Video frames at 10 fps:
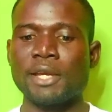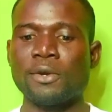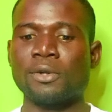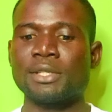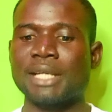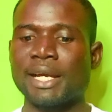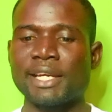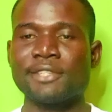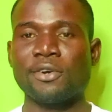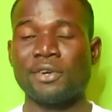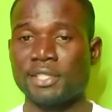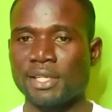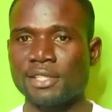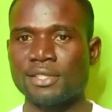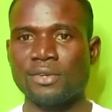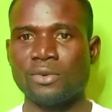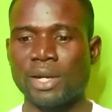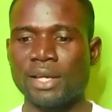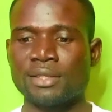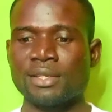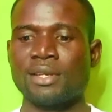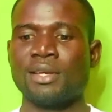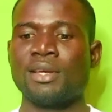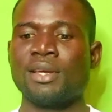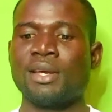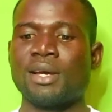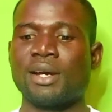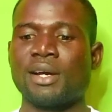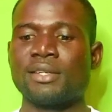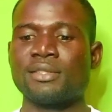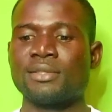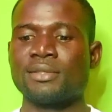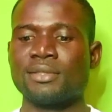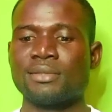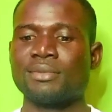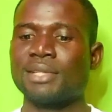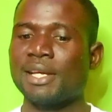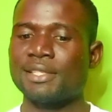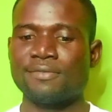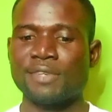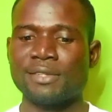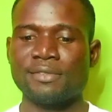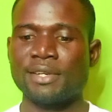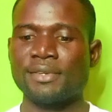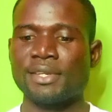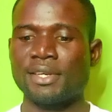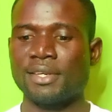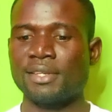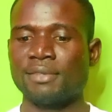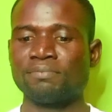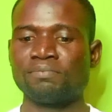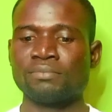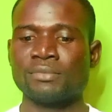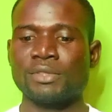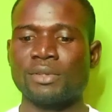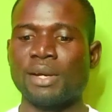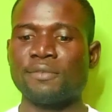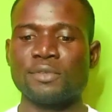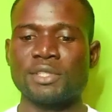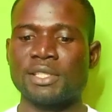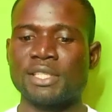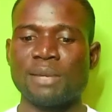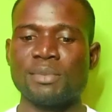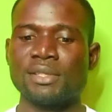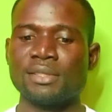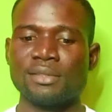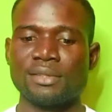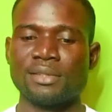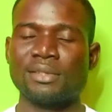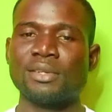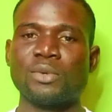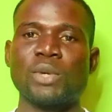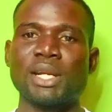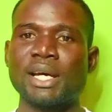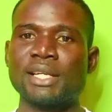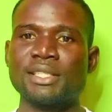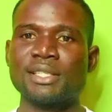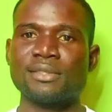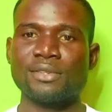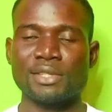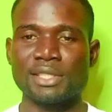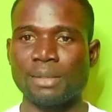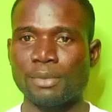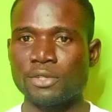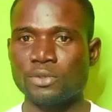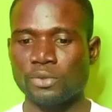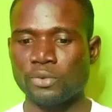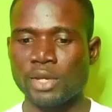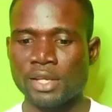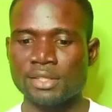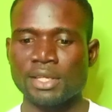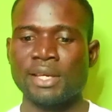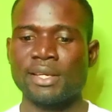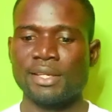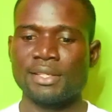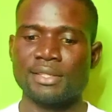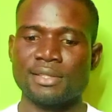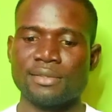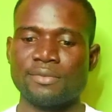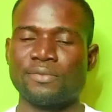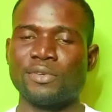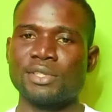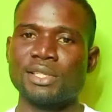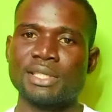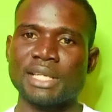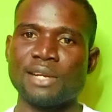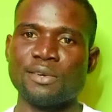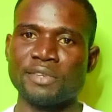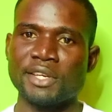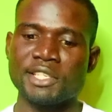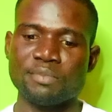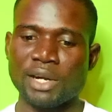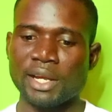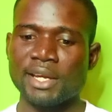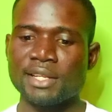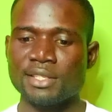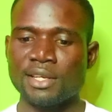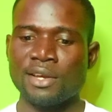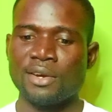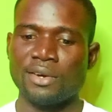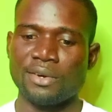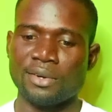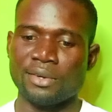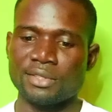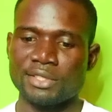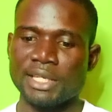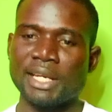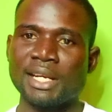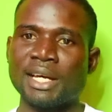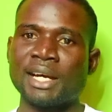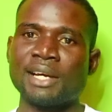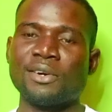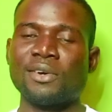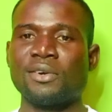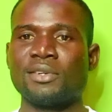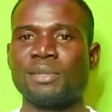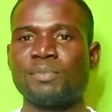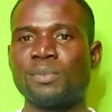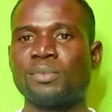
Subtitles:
your target audience, right? And that is very, very key. You have to determine whether this content I'm going to create is for this kind of age bracket or gender, or the